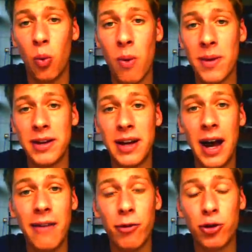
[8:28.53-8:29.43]
women
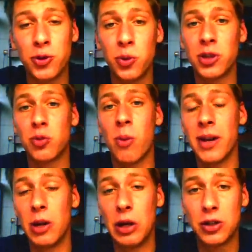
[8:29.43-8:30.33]
divers who were
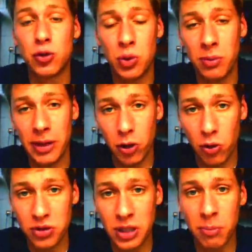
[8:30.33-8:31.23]
swimming in extremely
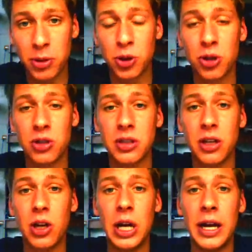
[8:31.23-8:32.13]
cold temperatures
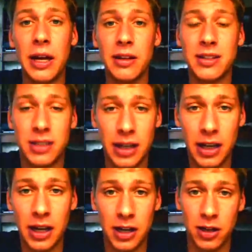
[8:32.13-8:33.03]
and
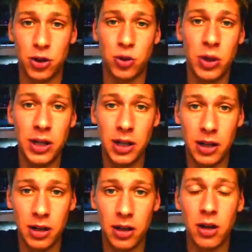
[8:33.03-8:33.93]
singing and
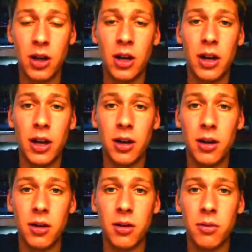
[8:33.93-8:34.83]
shrieking
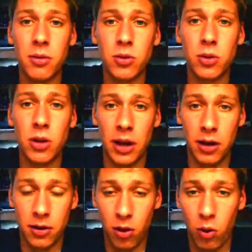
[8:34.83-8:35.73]

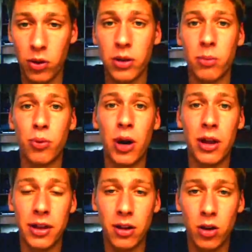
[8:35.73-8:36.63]
and holding their
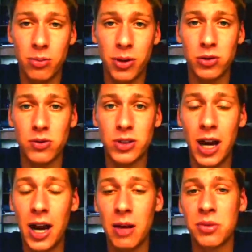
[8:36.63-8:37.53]
breath at long periods of
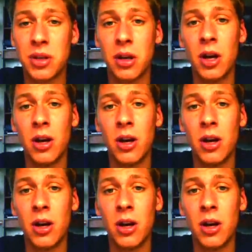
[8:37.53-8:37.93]
times, that